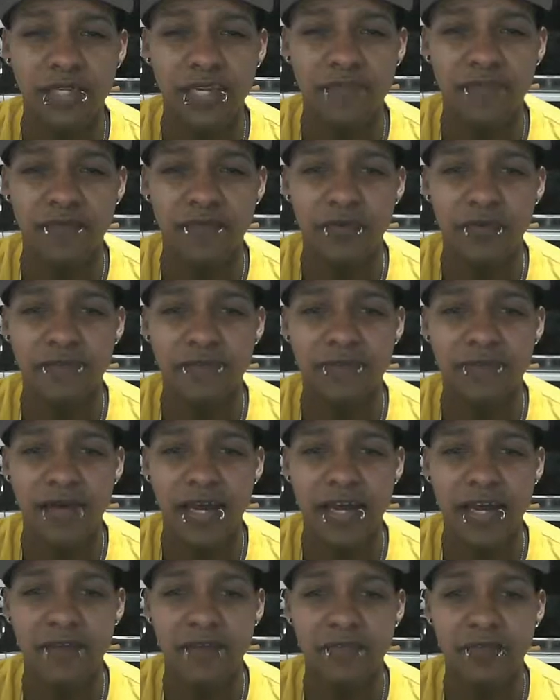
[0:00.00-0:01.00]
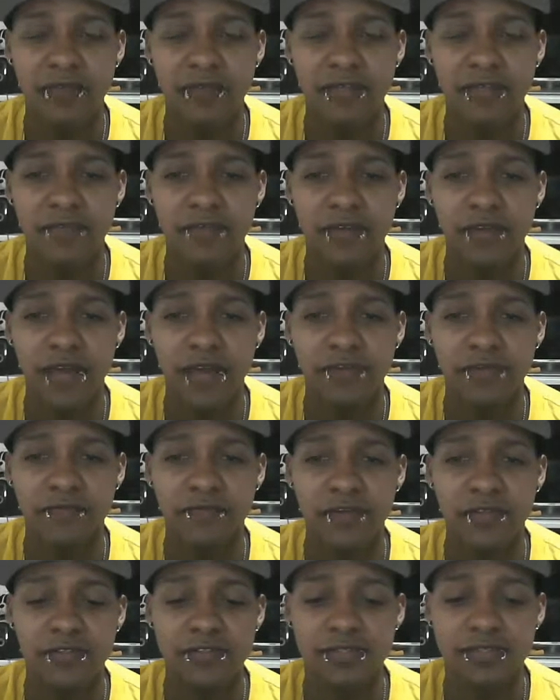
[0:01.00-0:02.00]
8:45, or if you have the
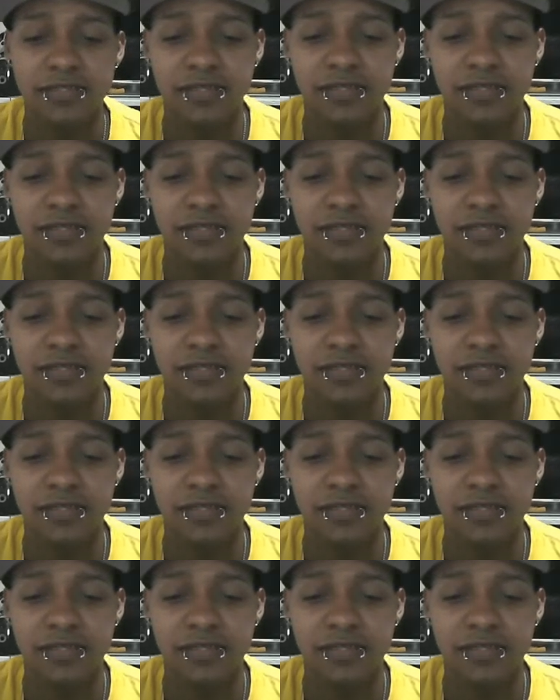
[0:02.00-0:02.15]
first